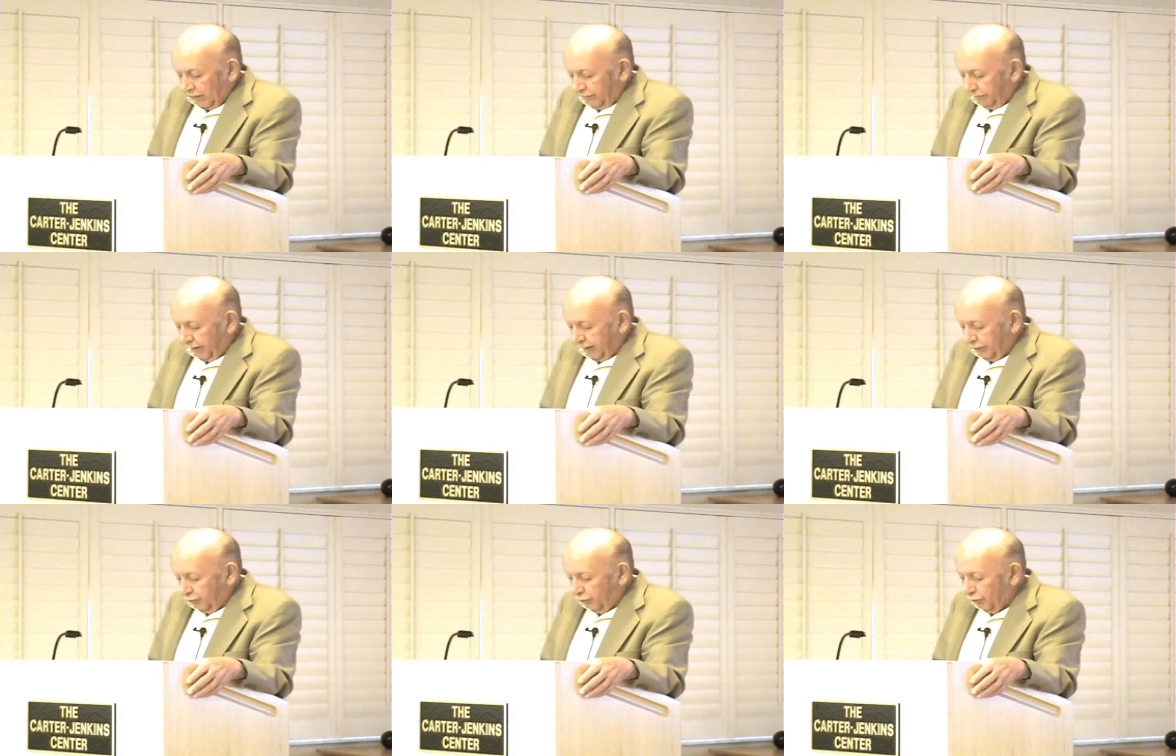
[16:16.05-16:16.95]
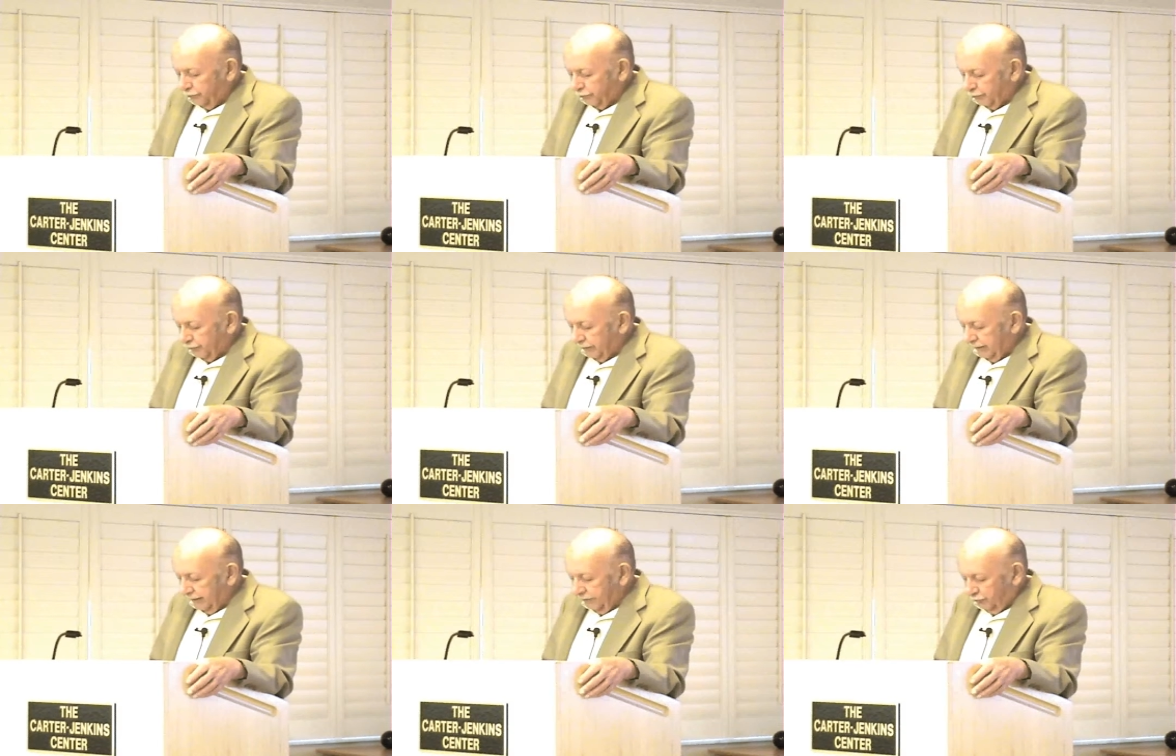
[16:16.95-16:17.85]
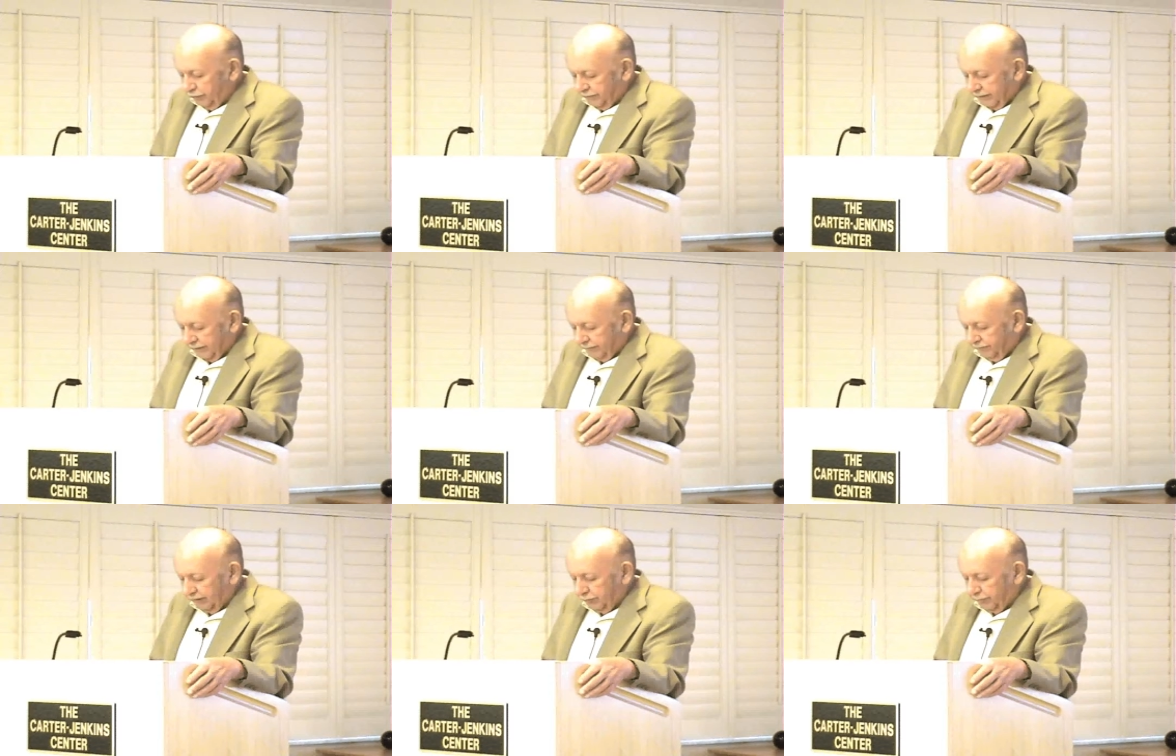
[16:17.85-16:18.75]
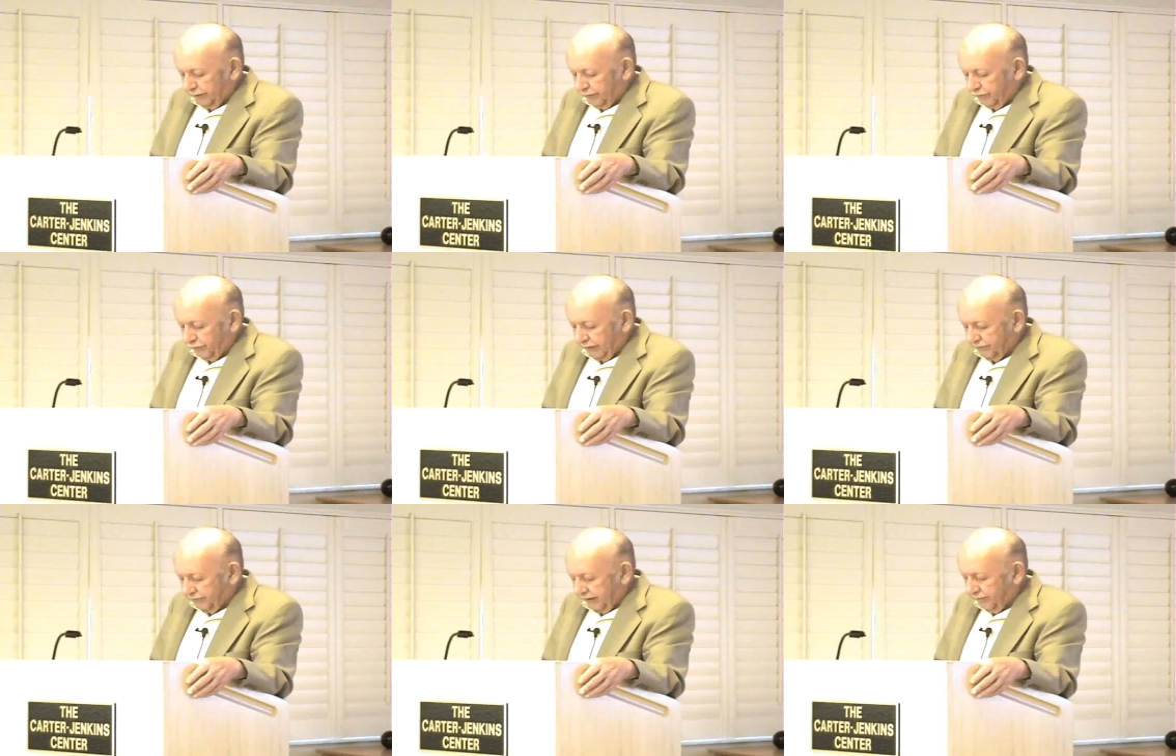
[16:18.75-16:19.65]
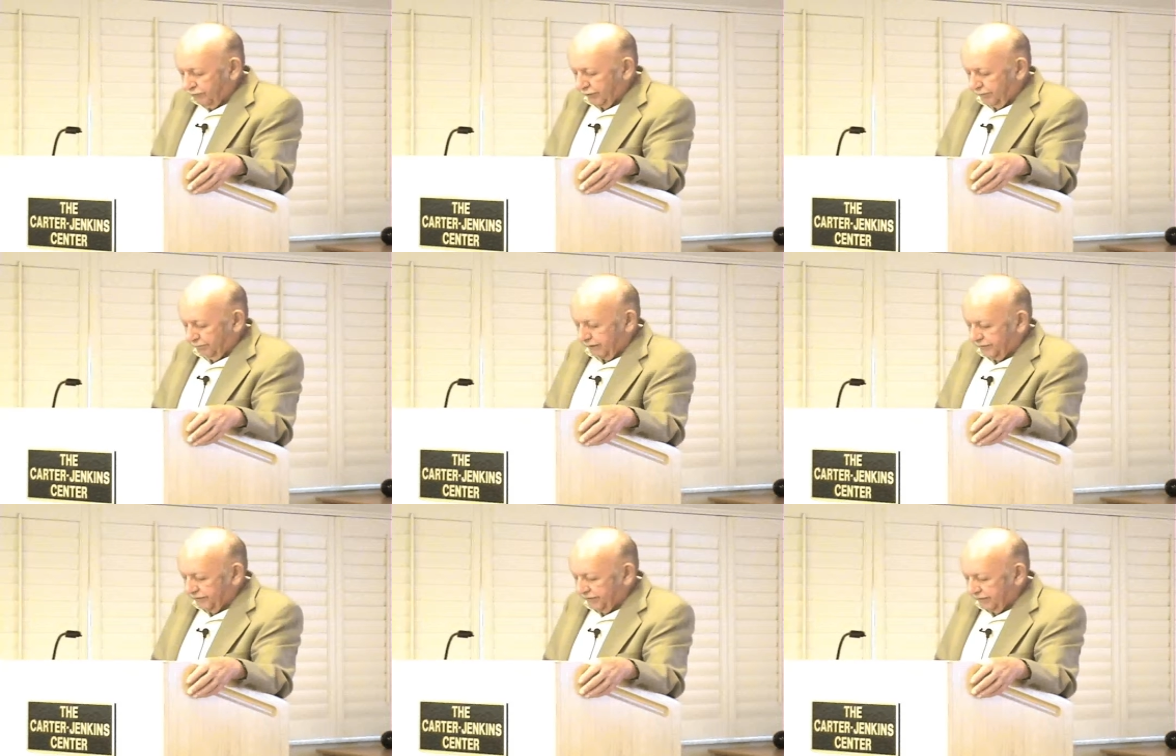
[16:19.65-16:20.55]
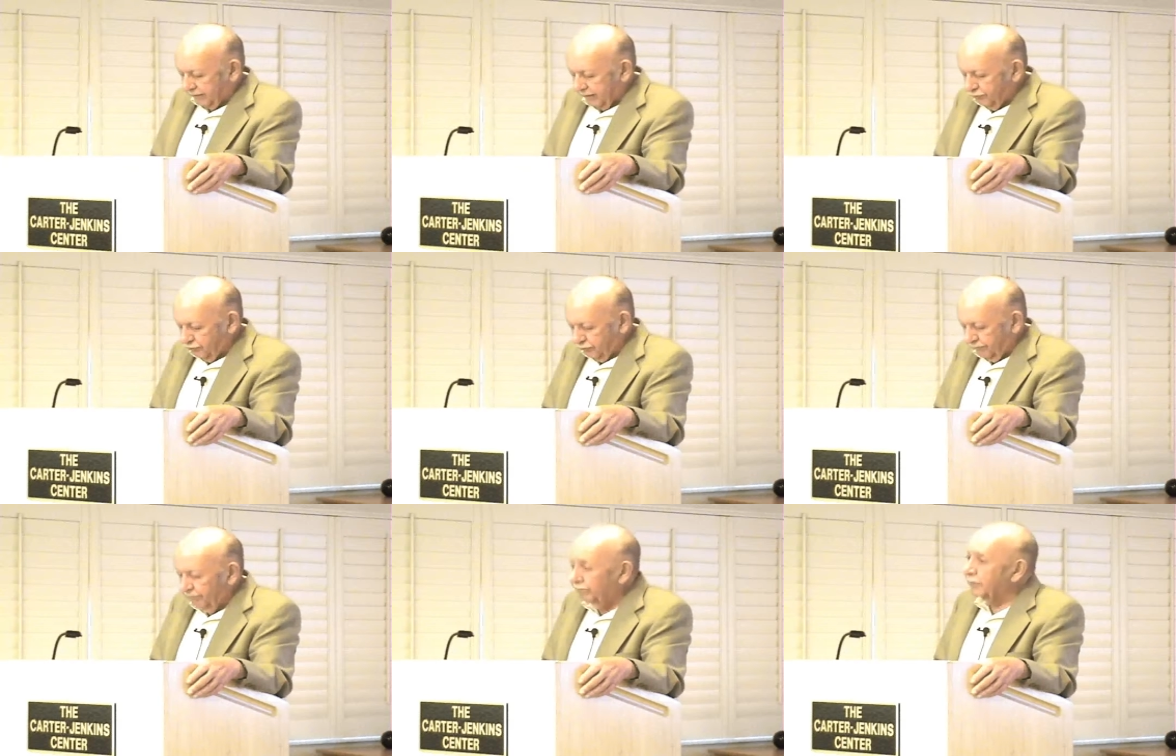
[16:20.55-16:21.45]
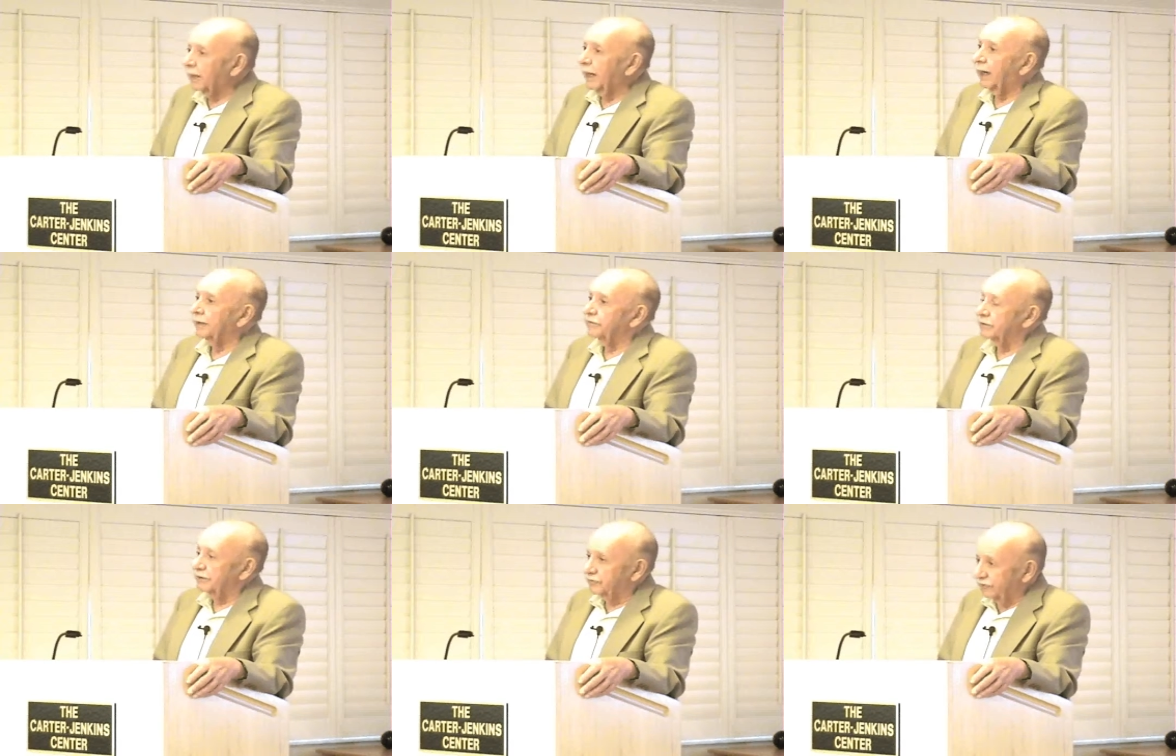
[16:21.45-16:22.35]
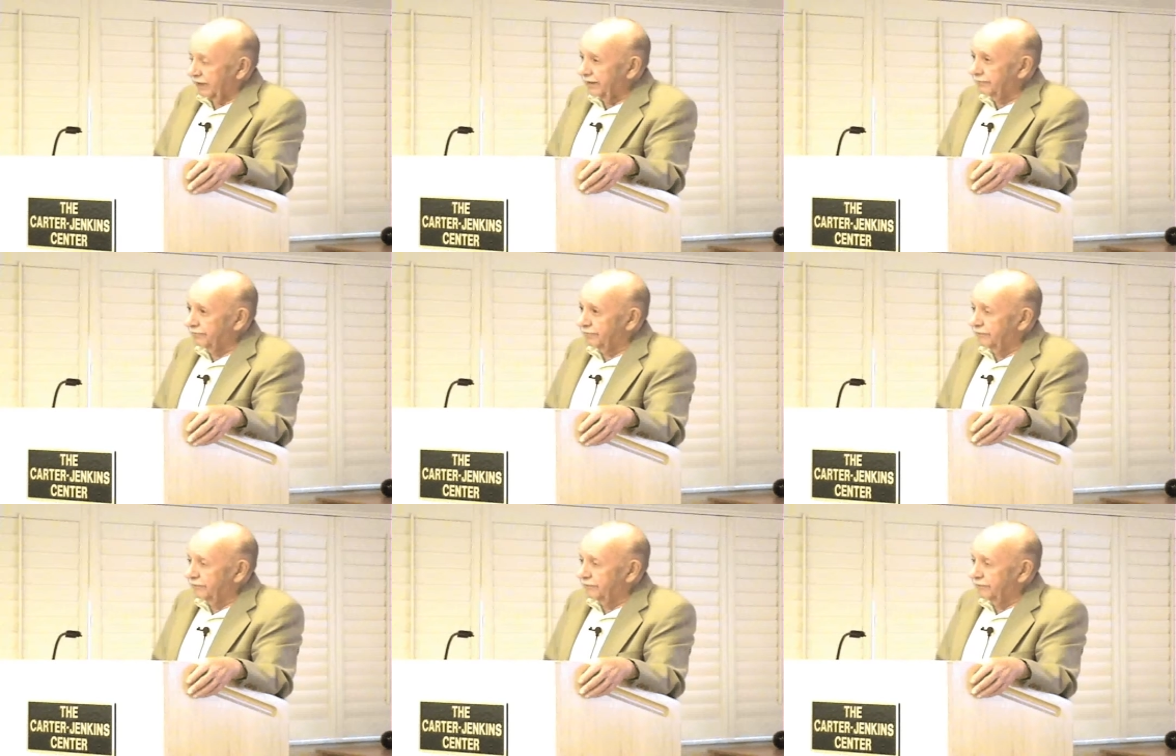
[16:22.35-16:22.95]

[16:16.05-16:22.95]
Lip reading: by authors dealing with the development of the self-representation and the self